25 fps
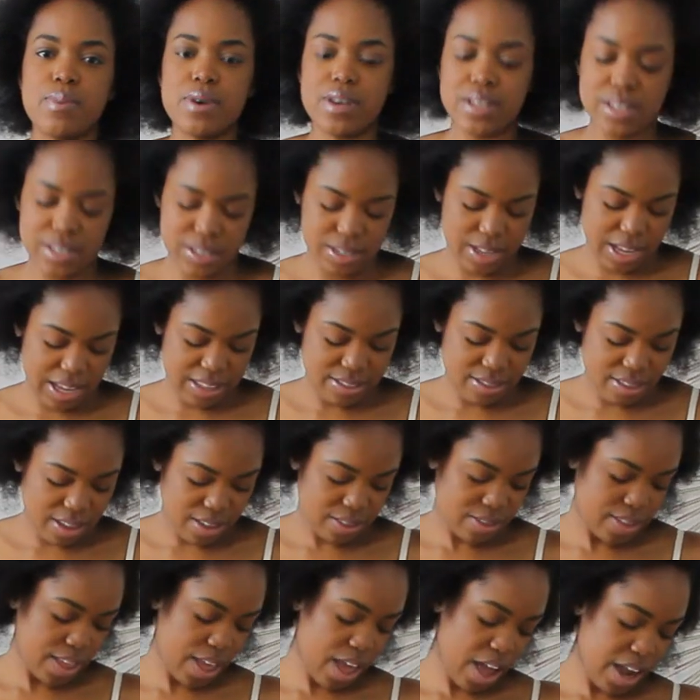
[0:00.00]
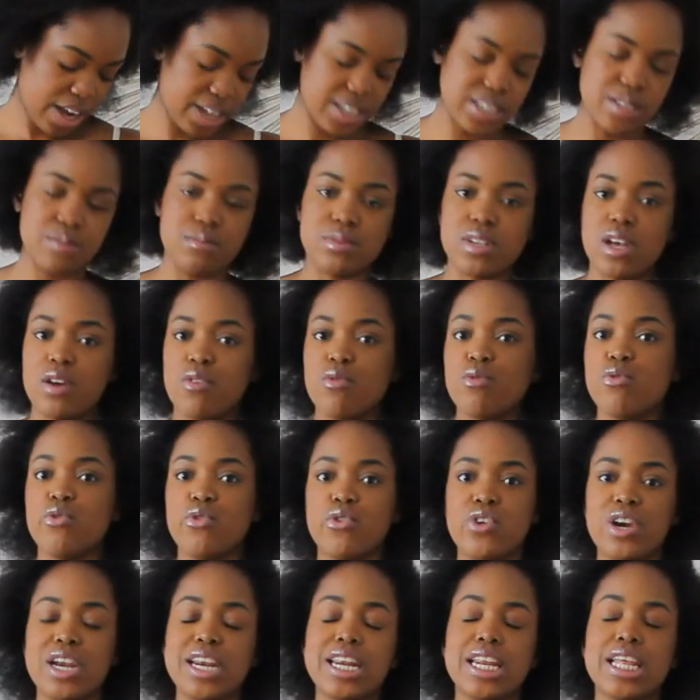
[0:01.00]
but I think the items are
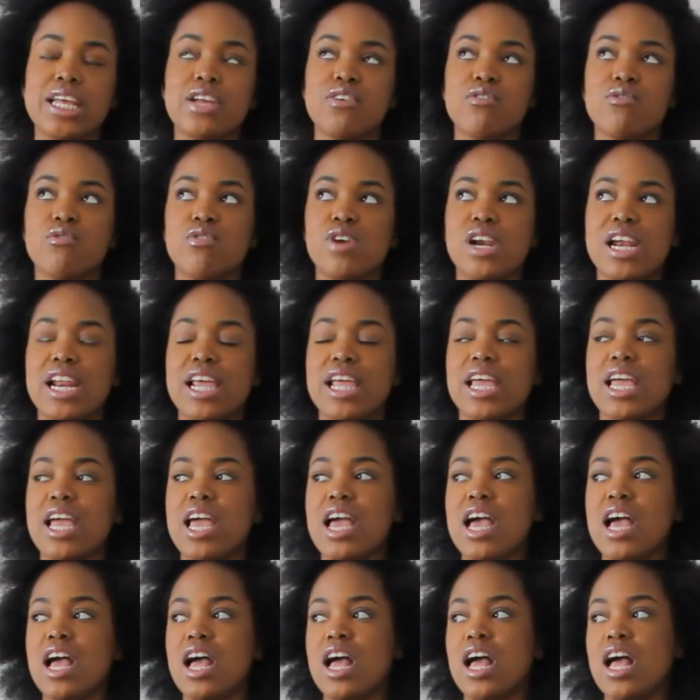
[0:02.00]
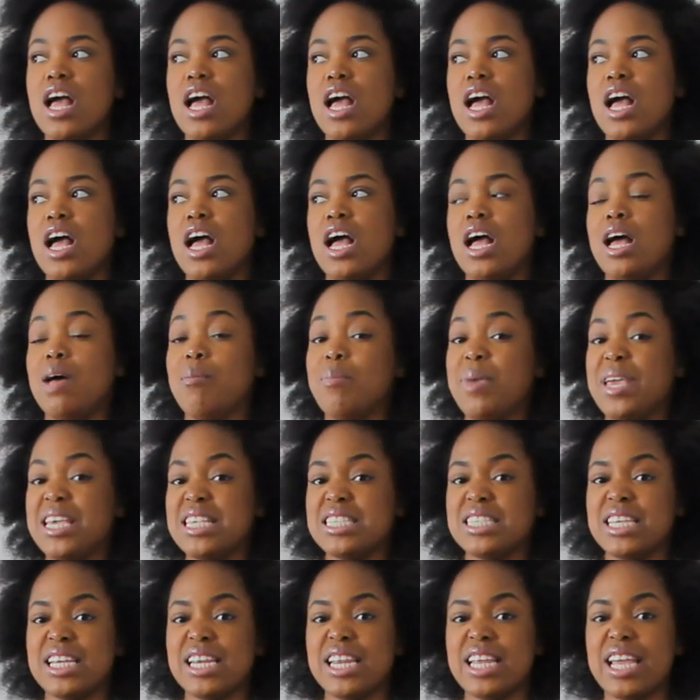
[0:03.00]
really, really
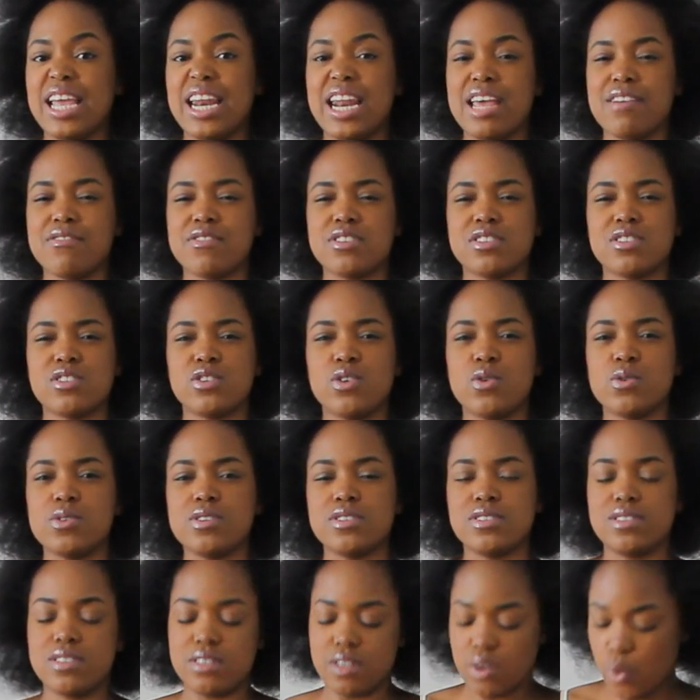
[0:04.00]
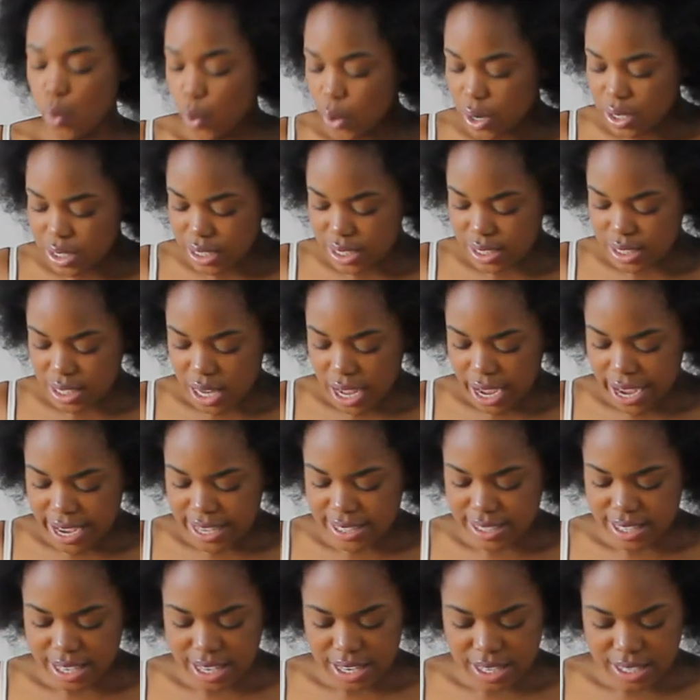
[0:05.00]
amazing, and I've just noticed the quality is
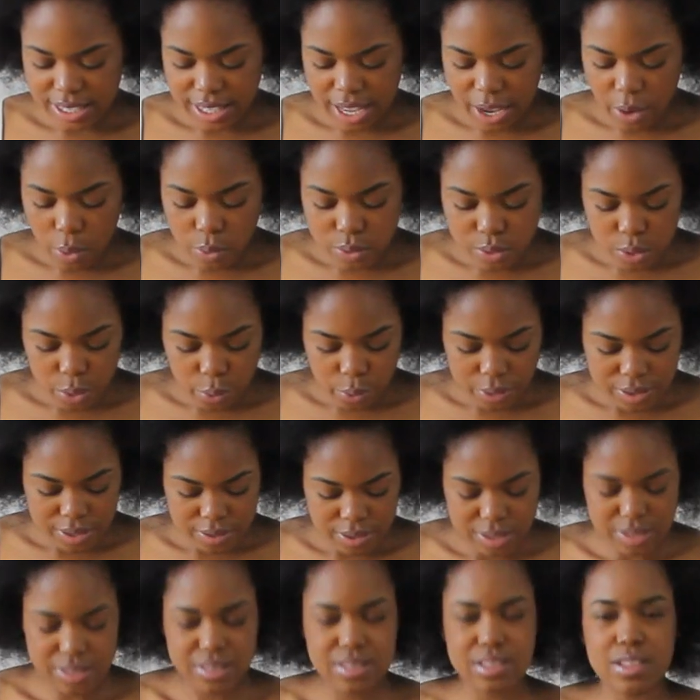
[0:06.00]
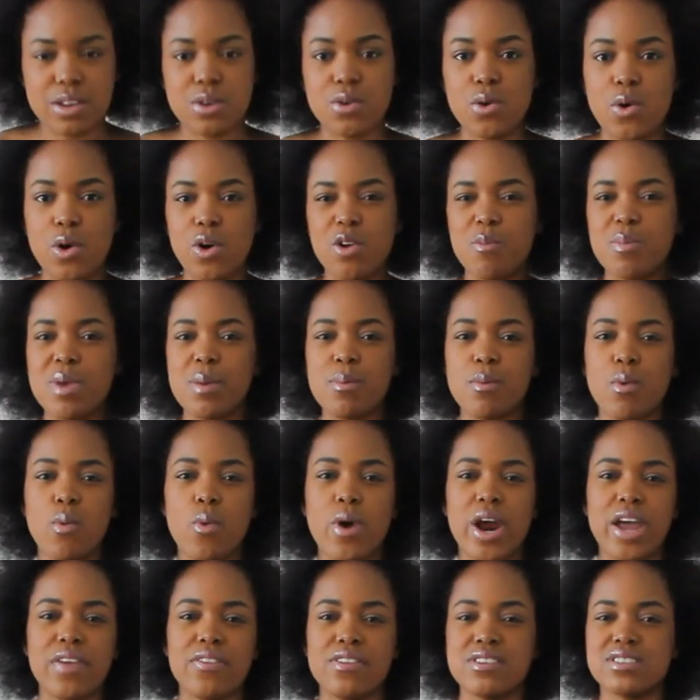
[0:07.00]
nice, and I also noticed that there's not a lot of people
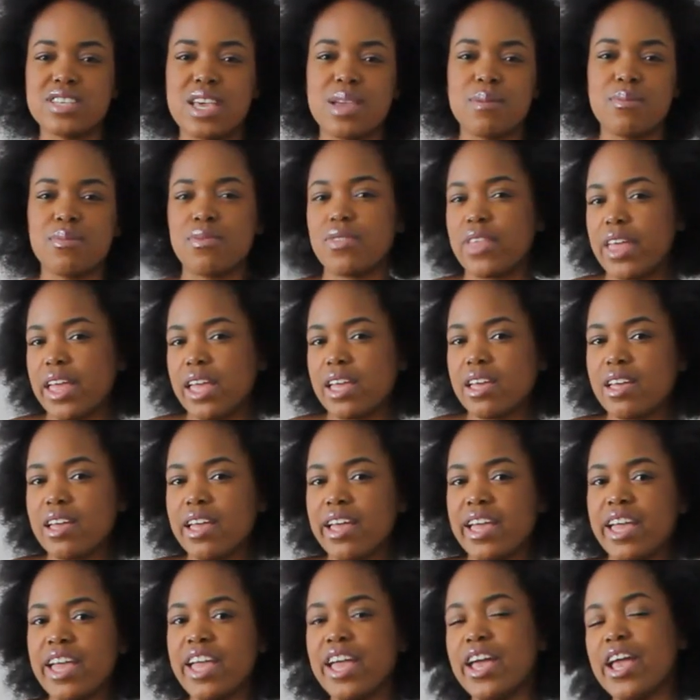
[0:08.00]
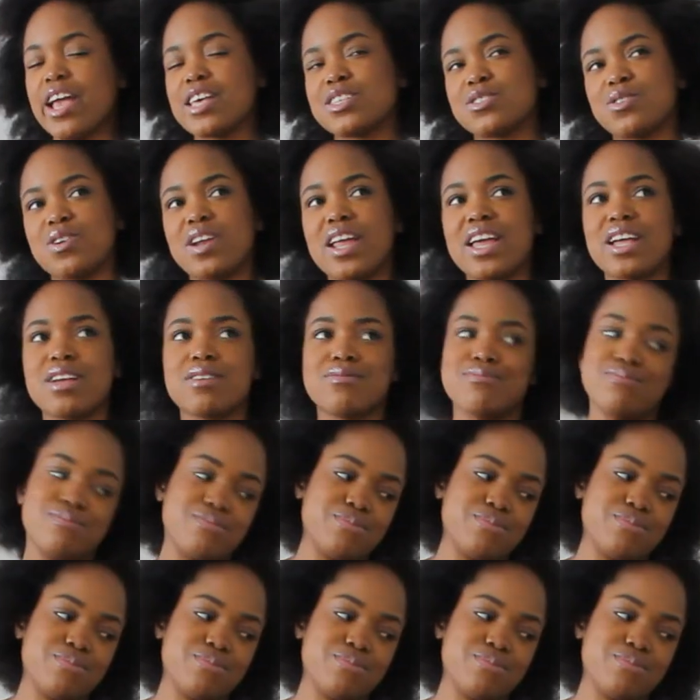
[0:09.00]
wearing the same thing. It's not like